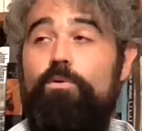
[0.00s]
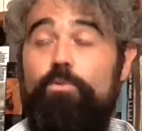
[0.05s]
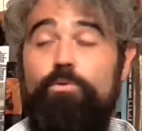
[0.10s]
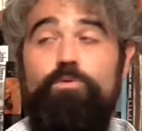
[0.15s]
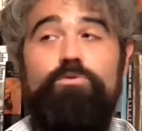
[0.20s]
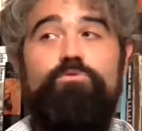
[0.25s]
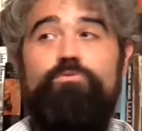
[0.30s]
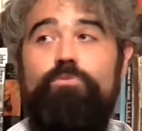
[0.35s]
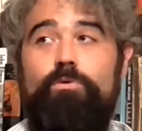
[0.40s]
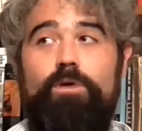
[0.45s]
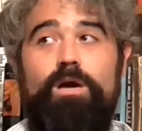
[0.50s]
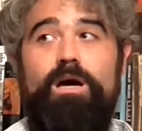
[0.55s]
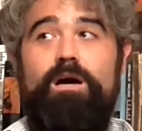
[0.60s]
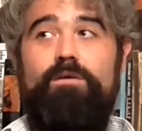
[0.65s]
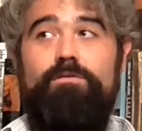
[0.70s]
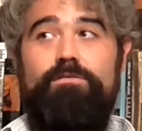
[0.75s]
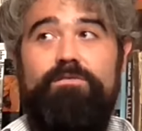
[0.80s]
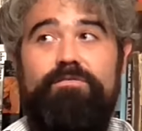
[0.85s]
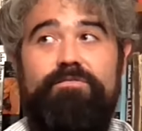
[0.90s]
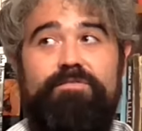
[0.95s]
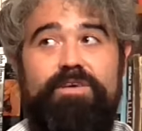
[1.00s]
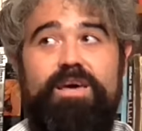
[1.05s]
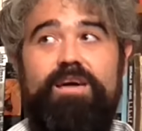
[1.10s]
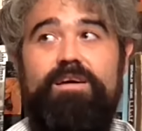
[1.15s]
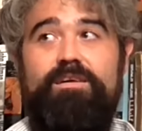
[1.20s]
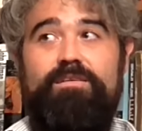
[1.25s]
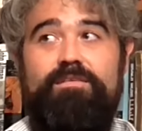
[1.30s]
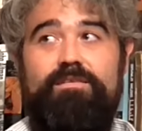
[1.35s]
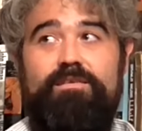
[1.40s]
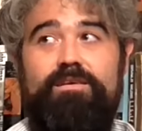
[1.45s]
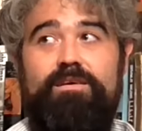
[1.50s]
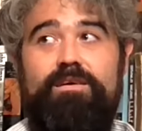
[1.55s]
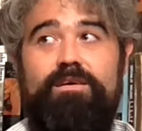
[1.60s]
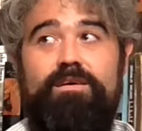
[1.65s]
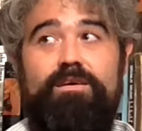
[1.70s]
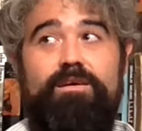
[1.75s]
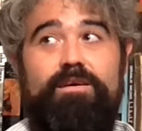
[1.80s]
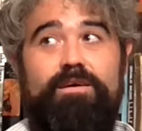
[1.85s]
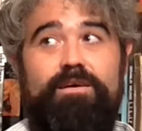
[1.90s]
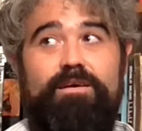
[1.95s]
I wouldn't rule out the fact
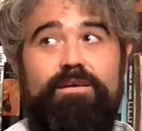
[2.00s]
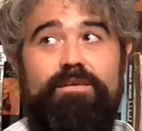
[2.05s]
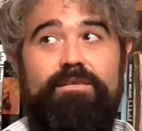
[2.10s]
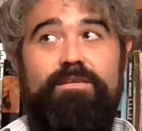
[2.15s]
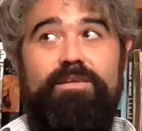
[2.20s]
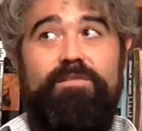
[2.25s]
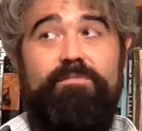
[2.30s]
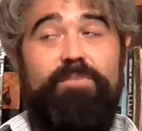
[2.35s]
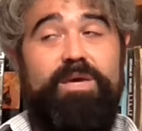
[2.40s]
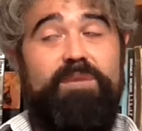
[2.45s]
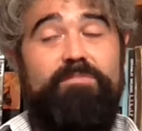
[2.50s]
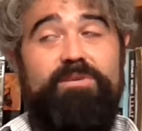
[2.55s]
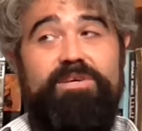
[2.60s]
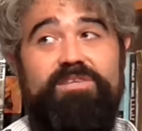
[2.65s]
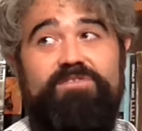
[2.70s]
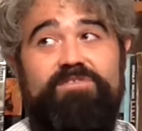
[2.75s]
that maybe